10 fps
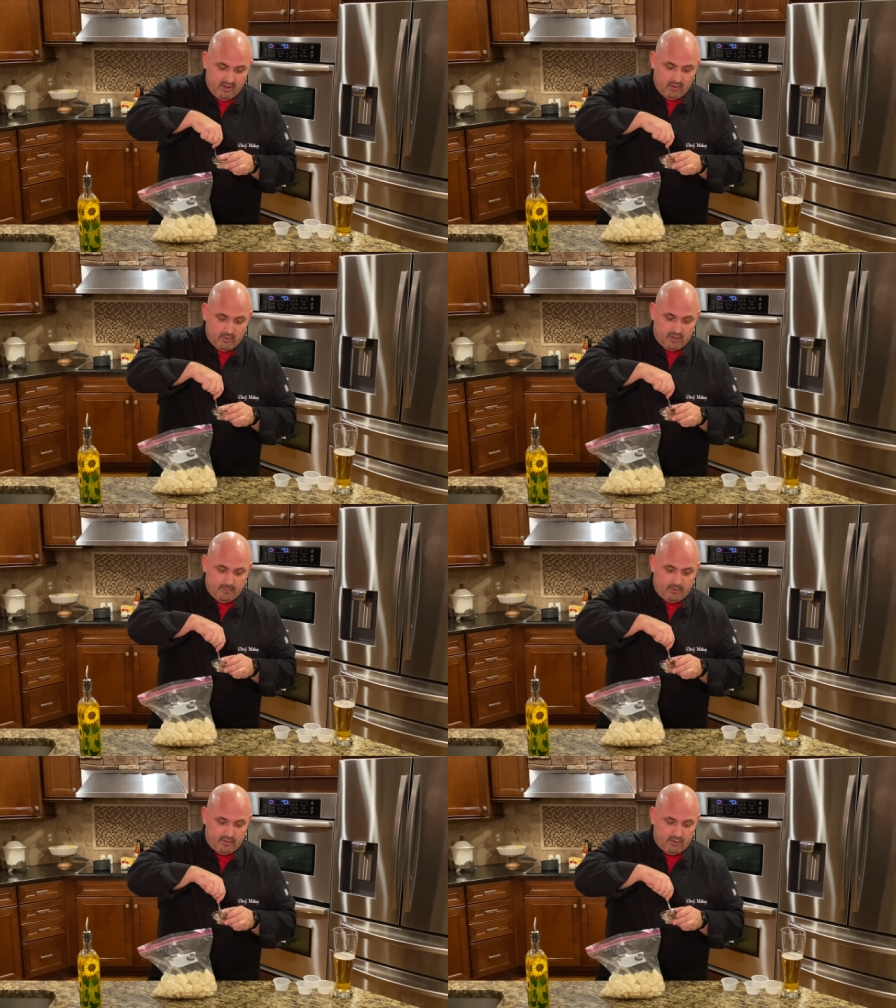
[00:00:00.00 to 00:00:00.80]
We're gonna
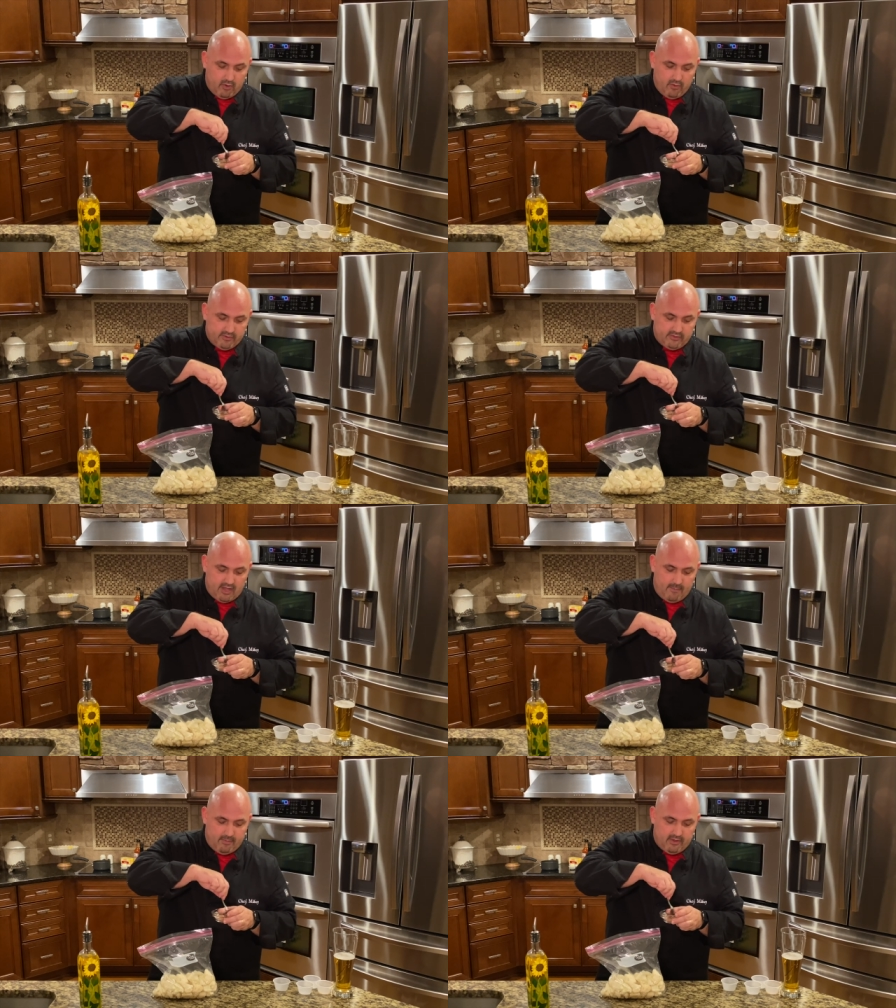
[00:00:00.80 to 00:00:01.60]
put it over
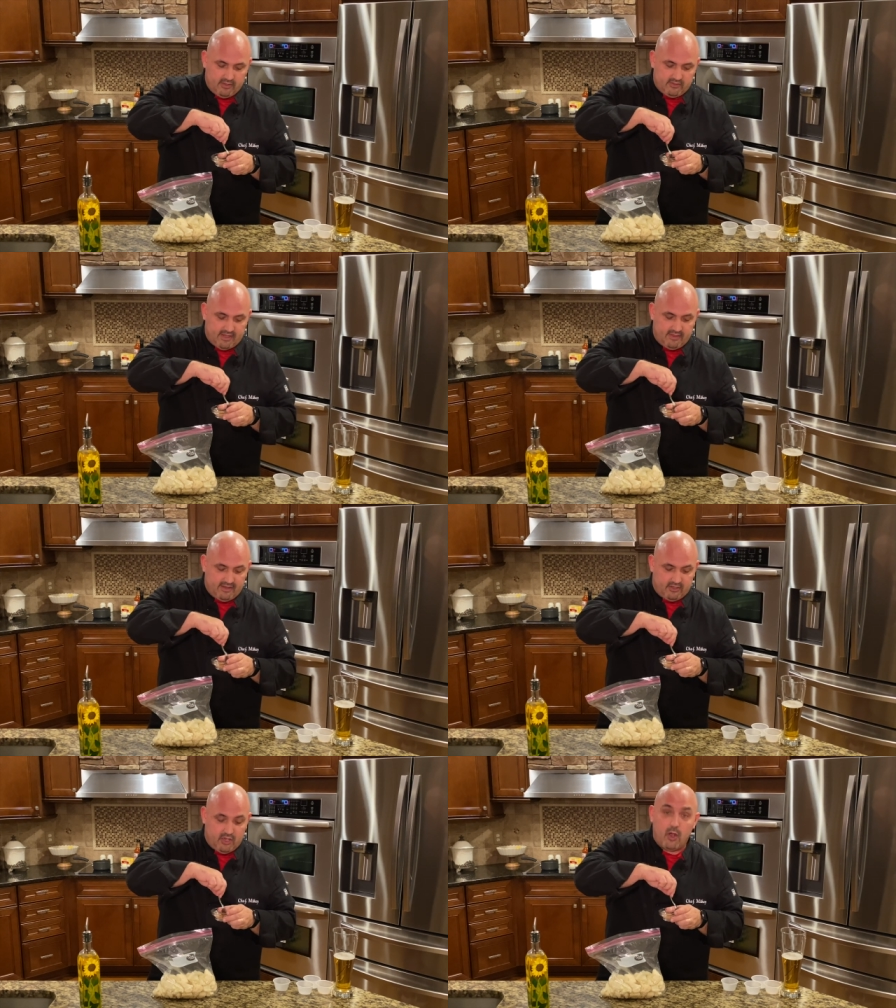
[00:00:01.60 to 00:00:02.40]
top of this and
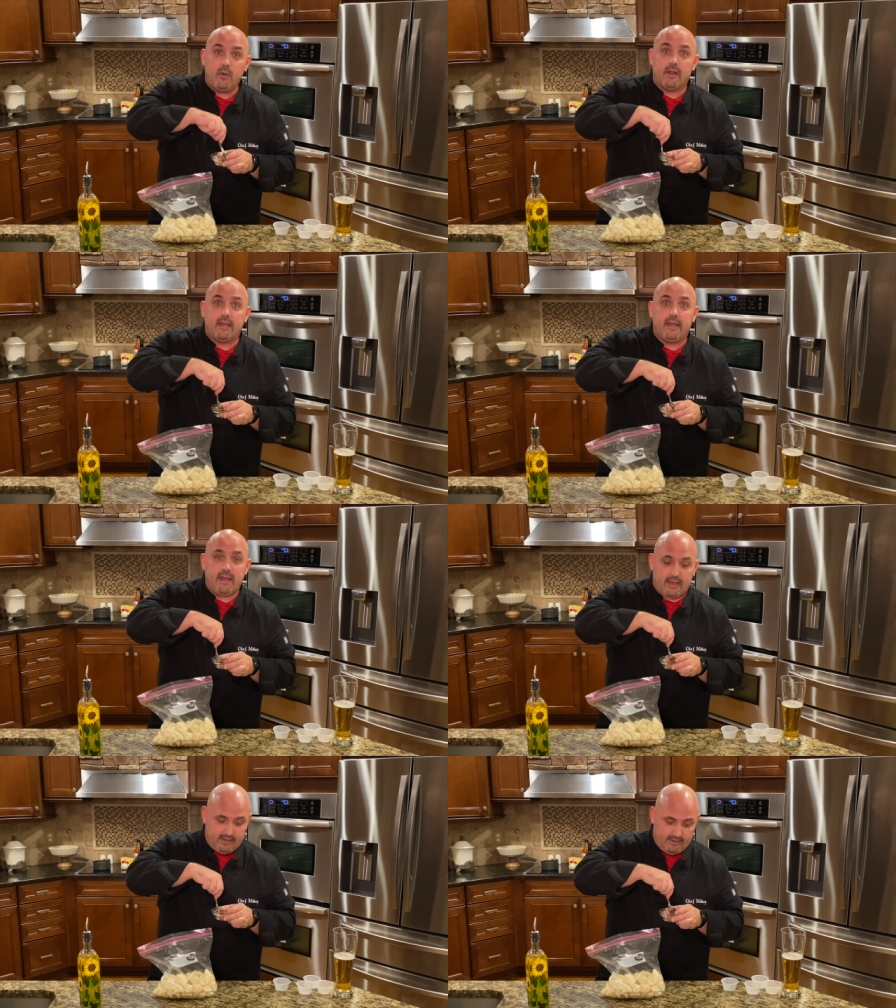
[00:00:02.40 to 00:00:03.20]
then coat it
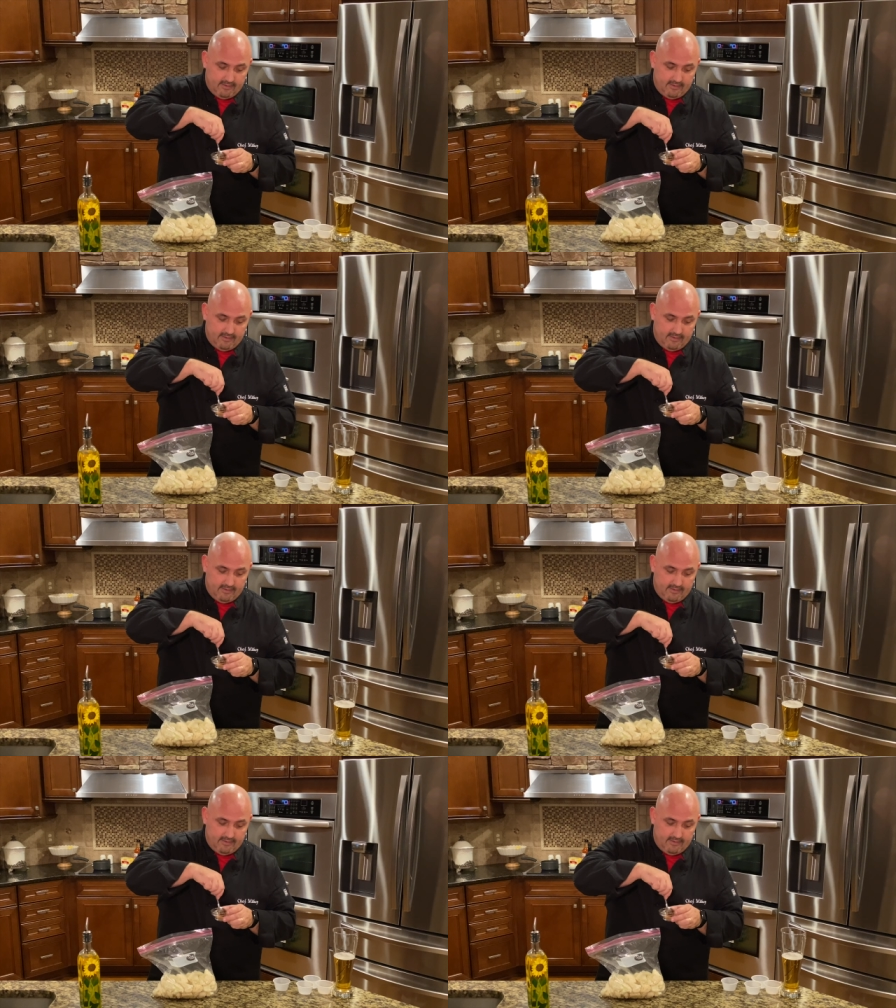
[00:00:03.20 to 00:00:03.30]
again.